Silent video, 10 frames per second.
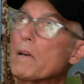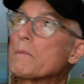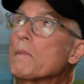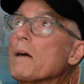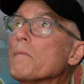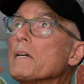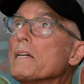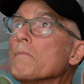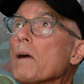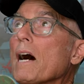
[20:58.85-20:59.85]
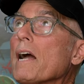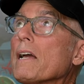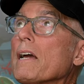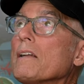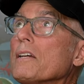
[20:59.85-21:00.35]
made by me, by
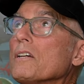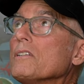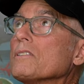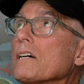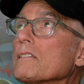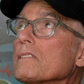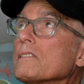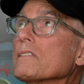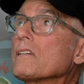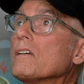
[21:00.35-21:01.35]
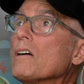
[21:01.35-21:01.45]
hand, here in Texas.